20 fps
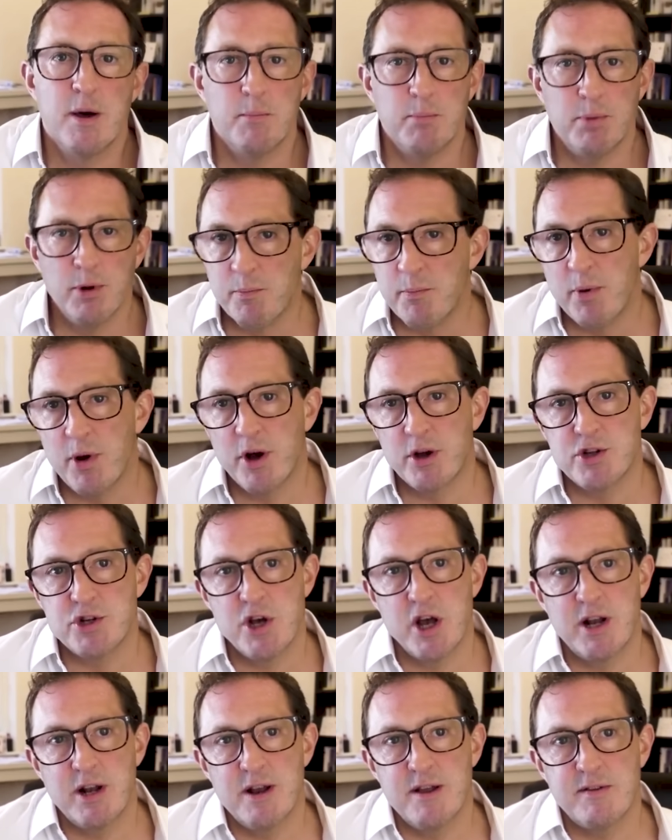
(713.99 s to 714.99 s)
Bloomberg
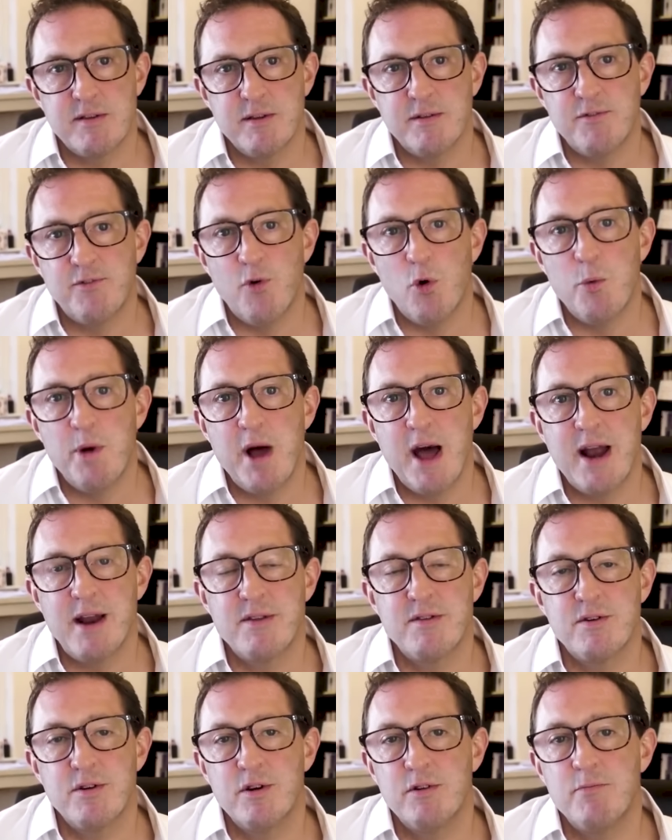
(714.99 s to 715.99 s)
journalist and former
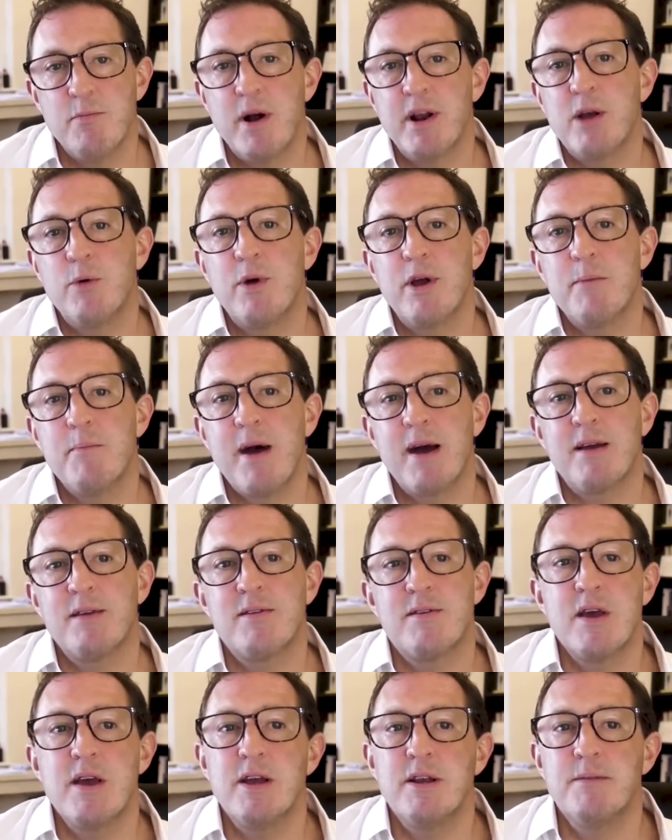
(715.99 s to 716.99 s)
editor of MoneyWeek
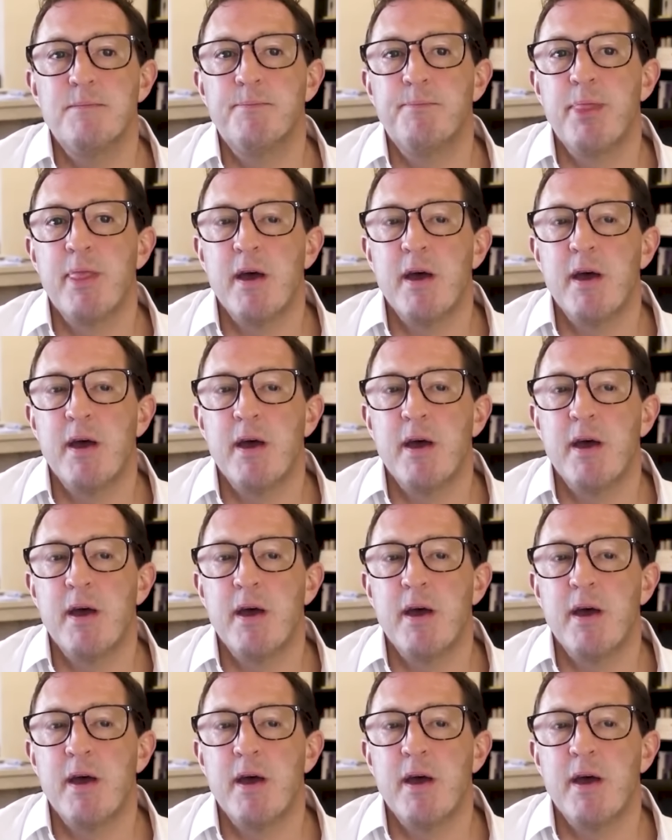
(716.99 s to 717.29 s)
Magazine.